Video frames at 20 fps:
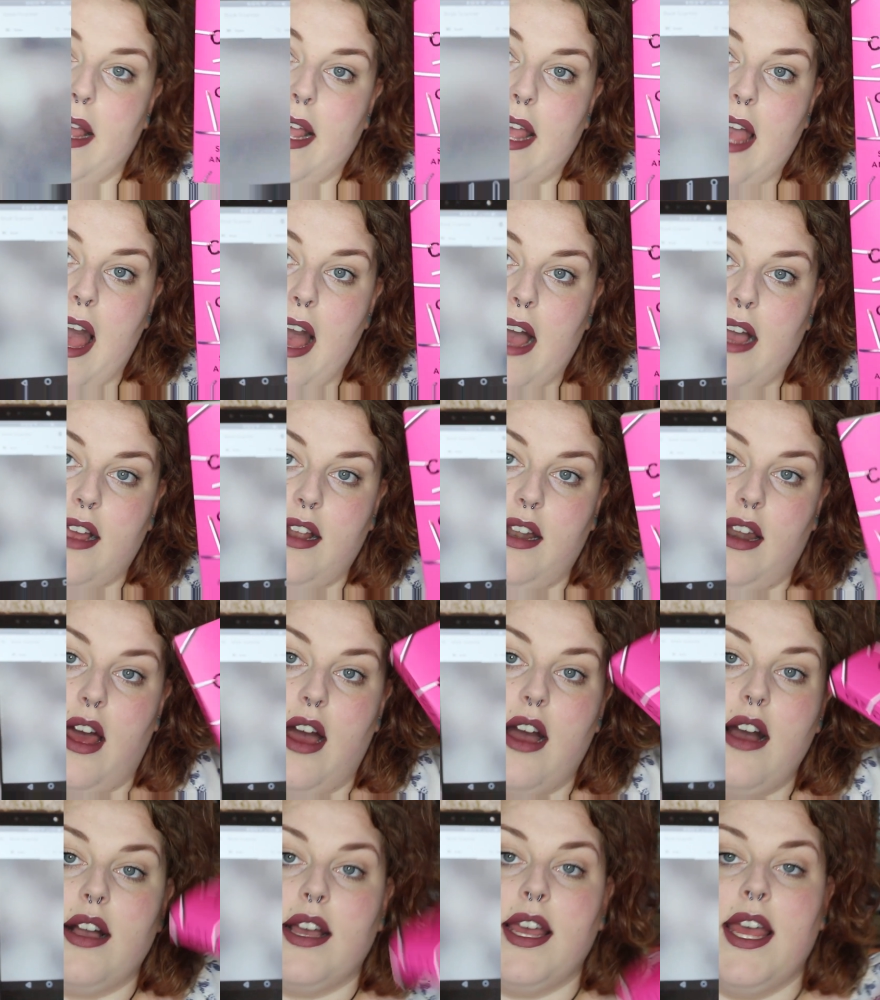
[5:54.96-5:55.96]
by Kat
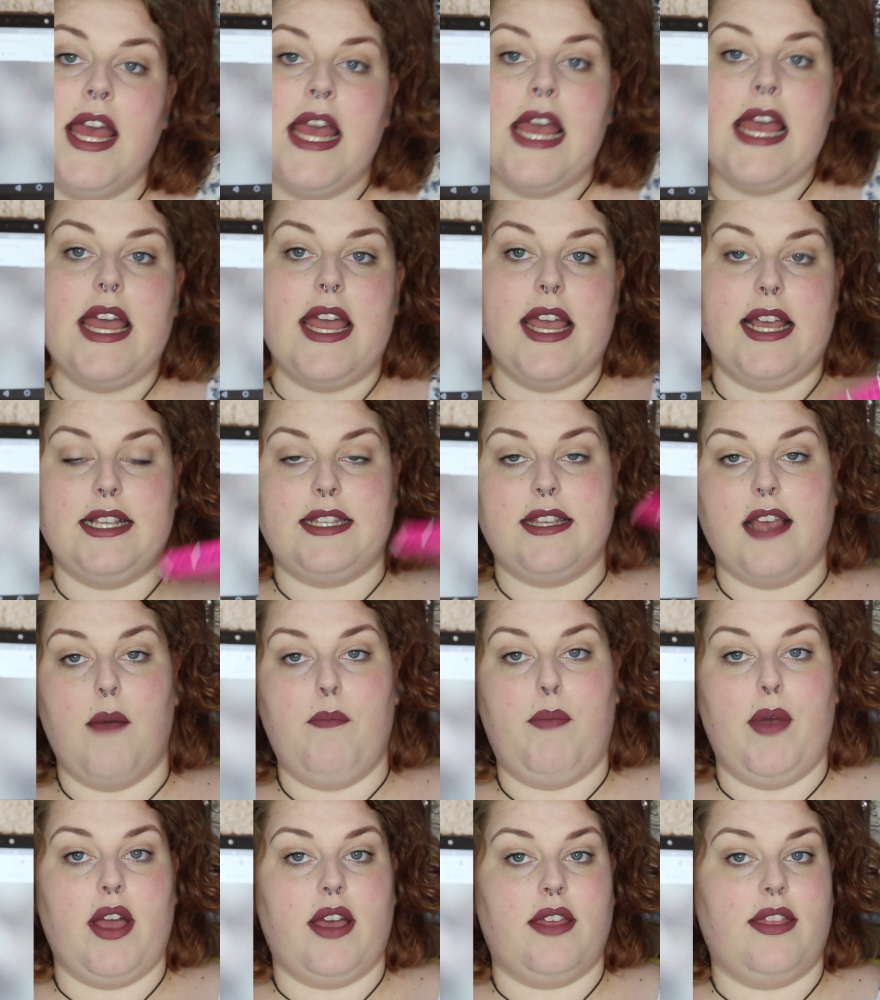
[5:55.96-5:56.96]
Clark, is
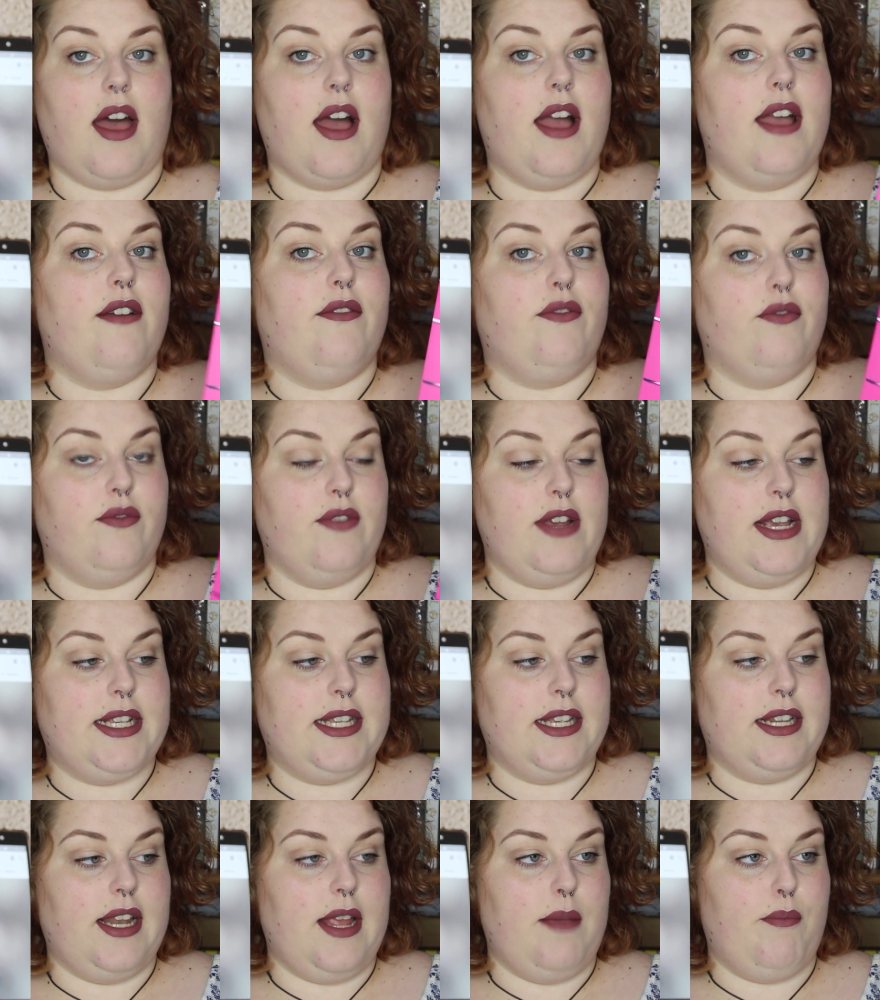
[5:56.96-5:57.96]
a book that I have
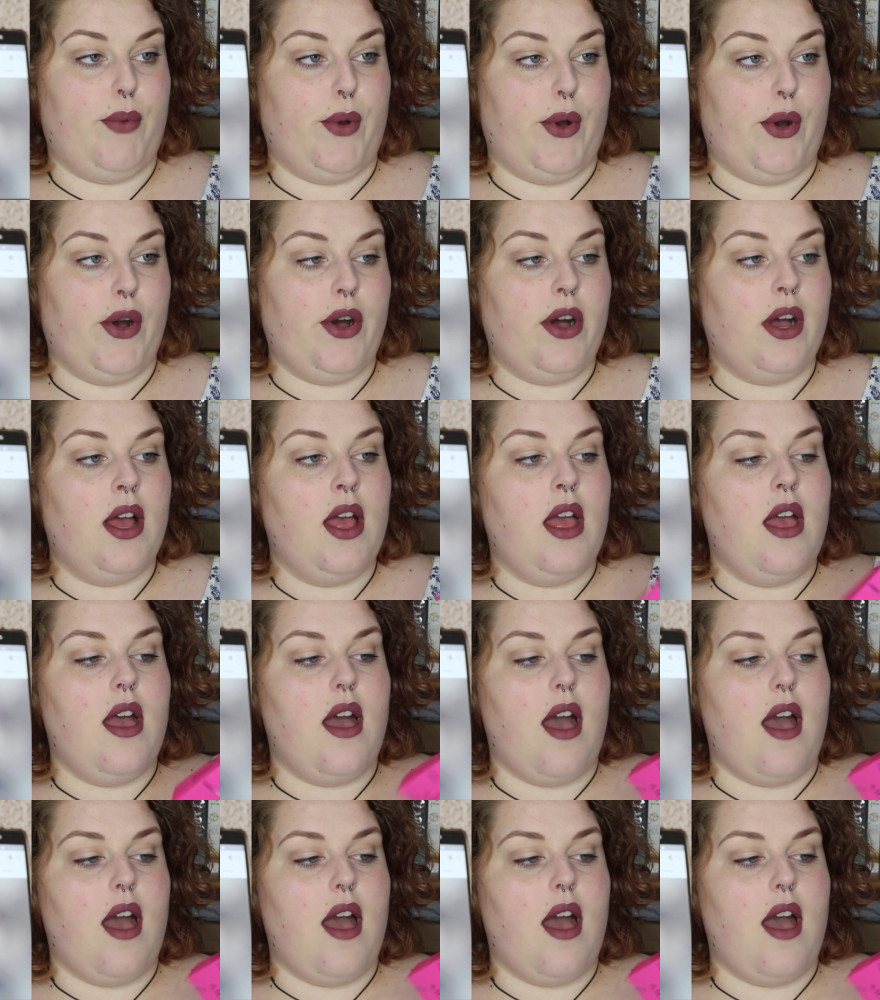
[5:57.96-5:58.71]
recently bought.